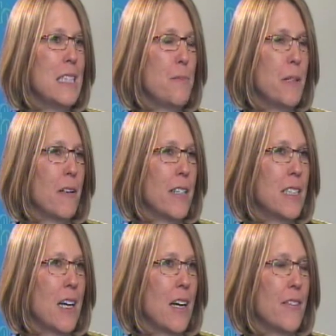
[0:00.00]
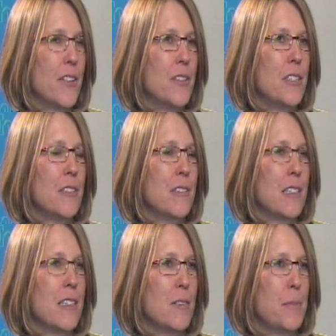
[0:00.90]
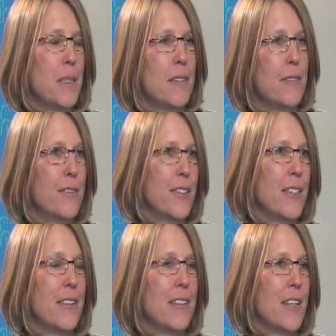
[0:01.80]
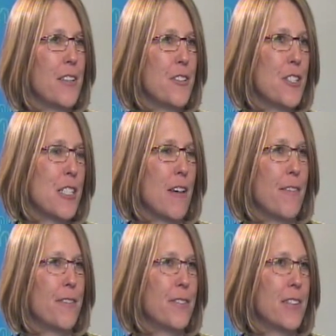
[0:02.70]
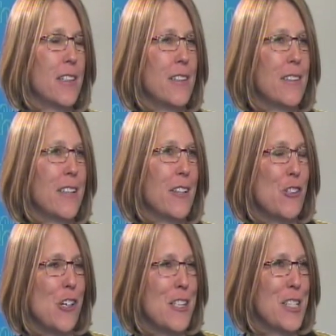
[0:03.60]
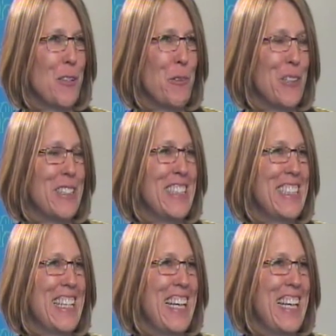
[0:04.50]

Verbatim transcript: it's been great to have you do a little bit of uh, other stuff uh, across the world.